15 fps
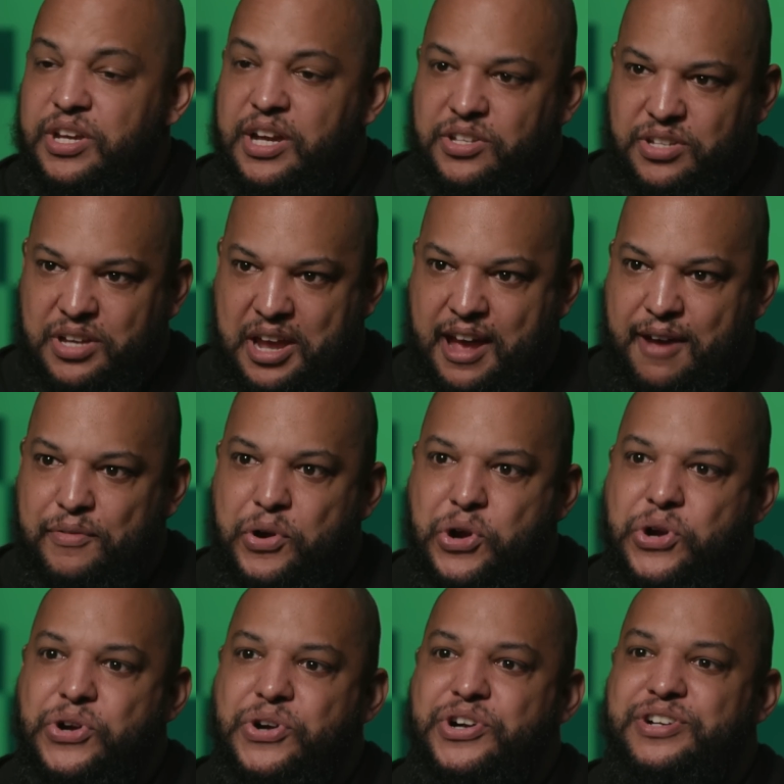yes, I have
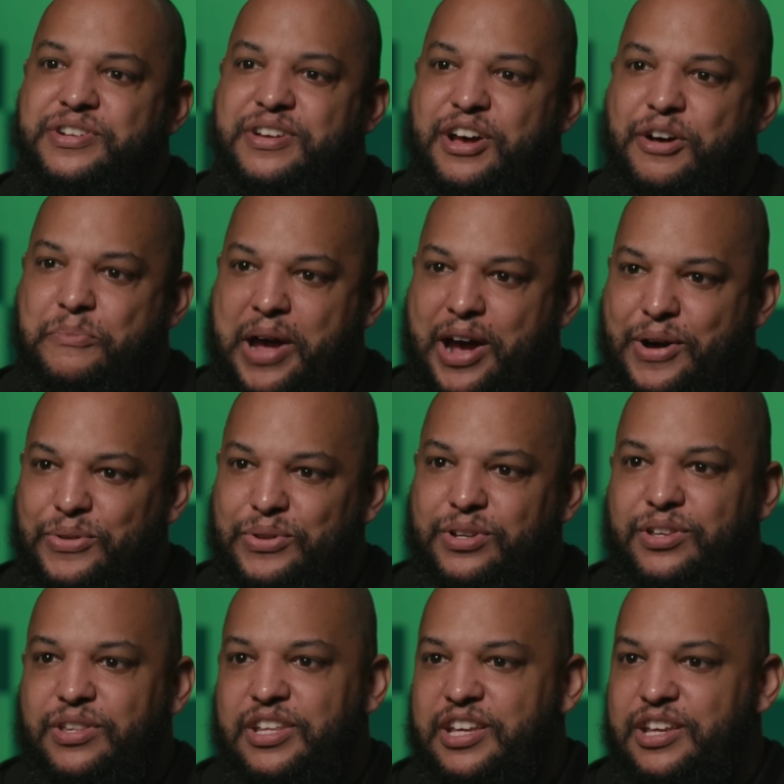heard about
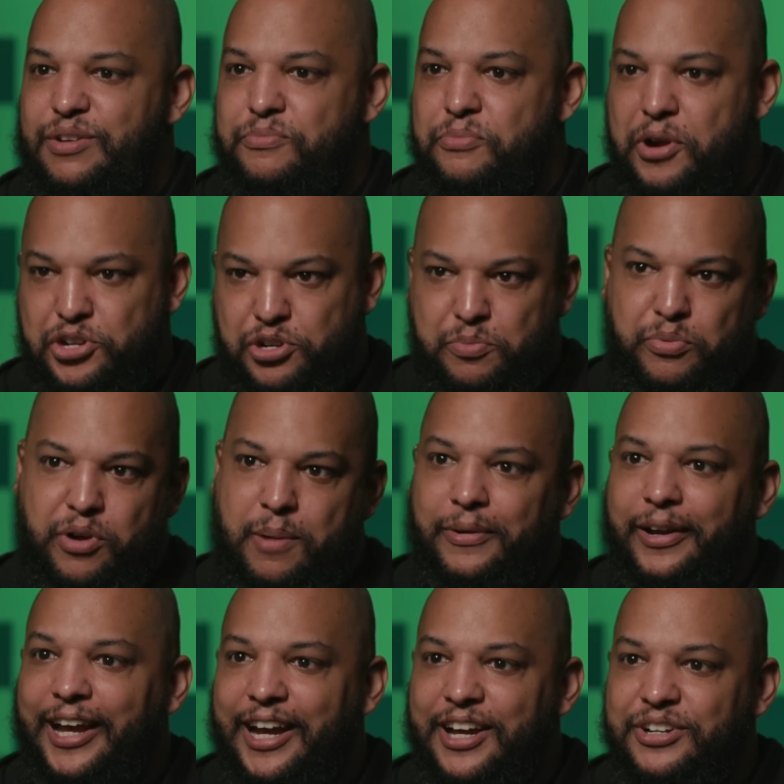the Russian
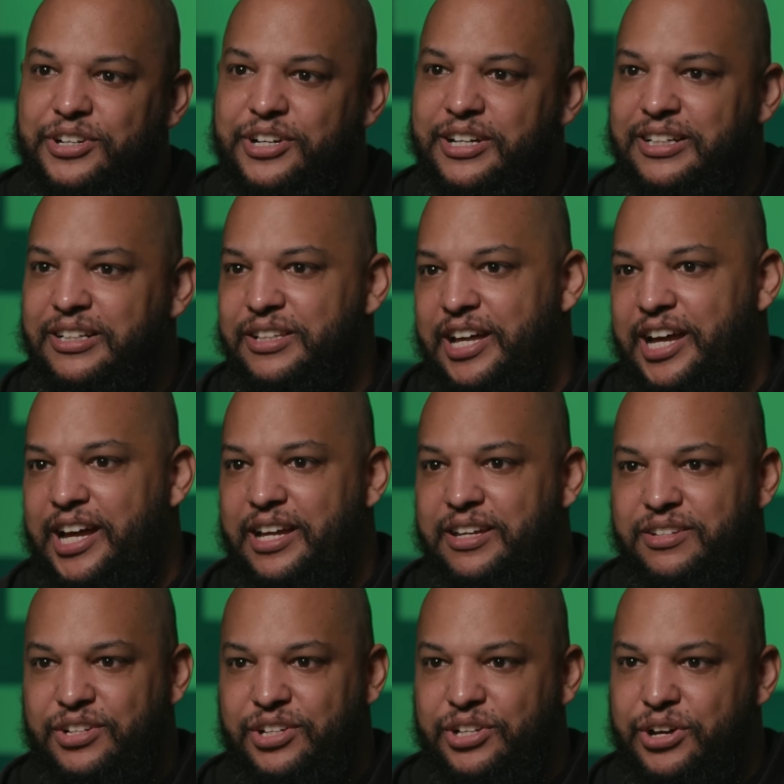propaganda that,
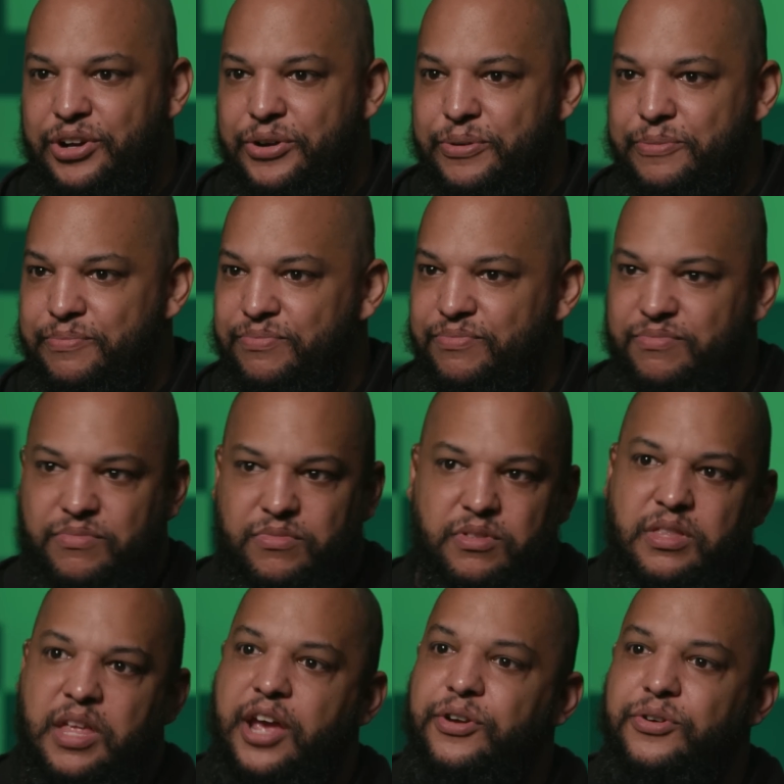
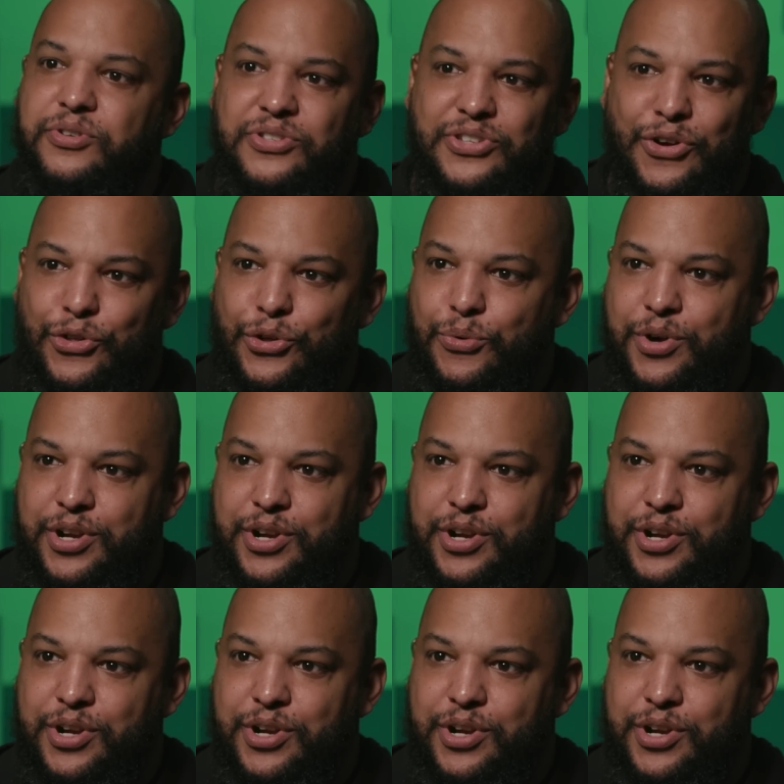NATO is the only